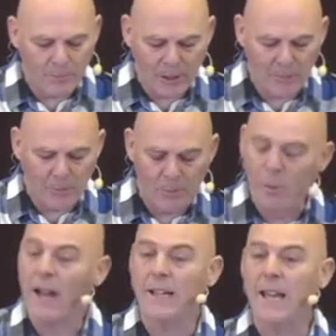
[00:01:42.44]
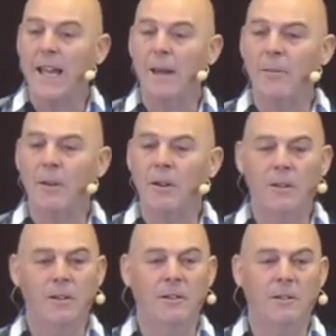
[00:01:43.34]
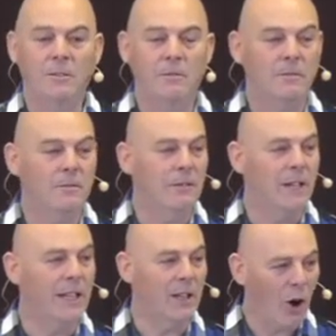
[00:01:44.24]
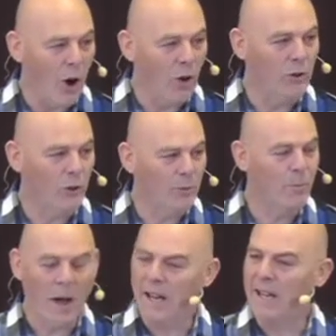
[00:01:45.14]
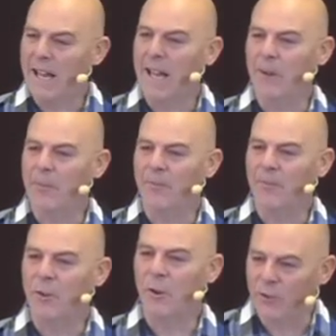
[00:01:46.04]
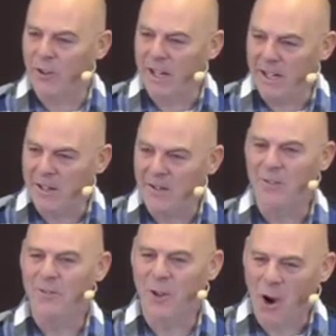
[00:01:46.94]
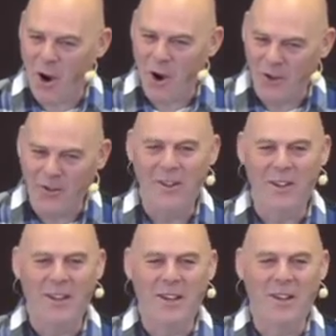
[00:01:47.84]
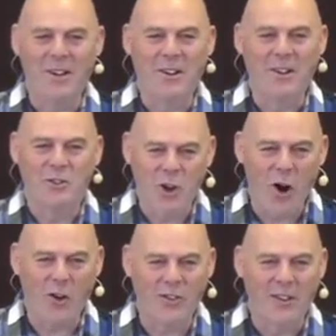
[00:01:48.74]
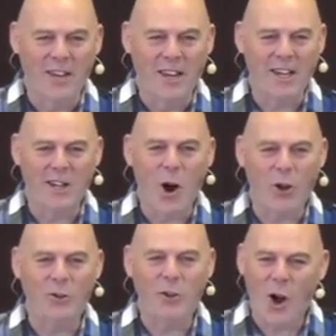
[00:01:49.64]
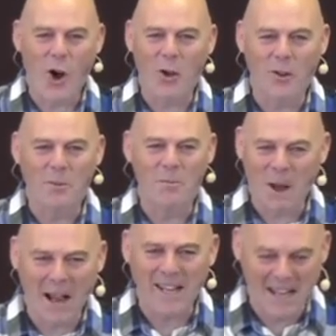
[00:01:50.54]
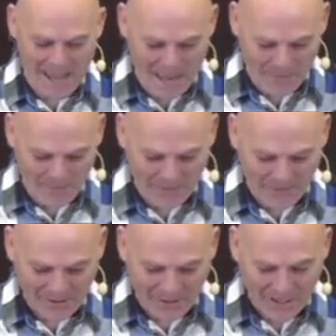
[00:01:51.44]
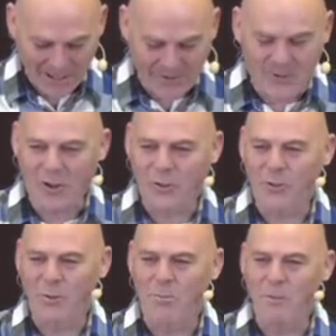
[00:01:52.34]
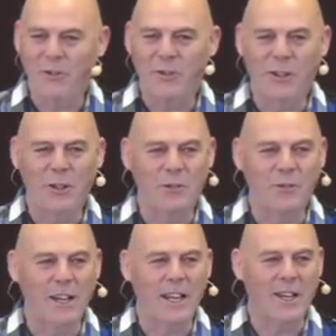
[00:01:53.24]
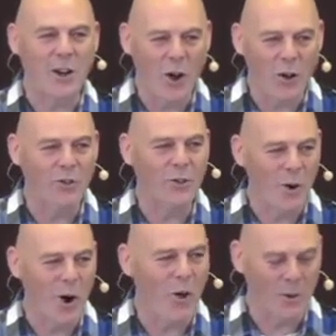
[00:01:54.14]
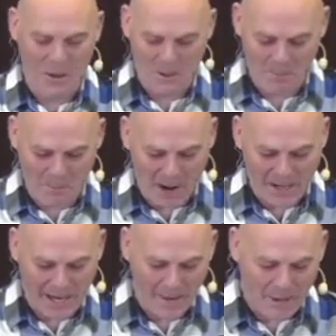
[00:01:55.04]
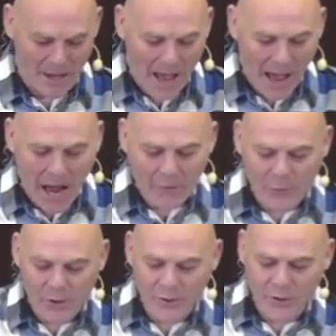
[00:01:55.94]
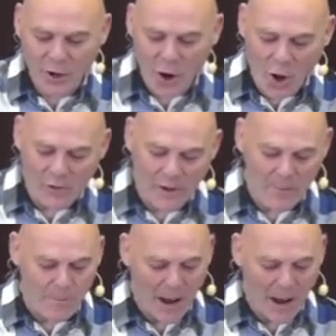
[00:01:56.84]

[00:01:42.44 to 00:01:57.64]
people by name. He called us by name. Christine, Dawn, John, he called us all by name. It's not some mystical thing, he calls you all by name. After he has called them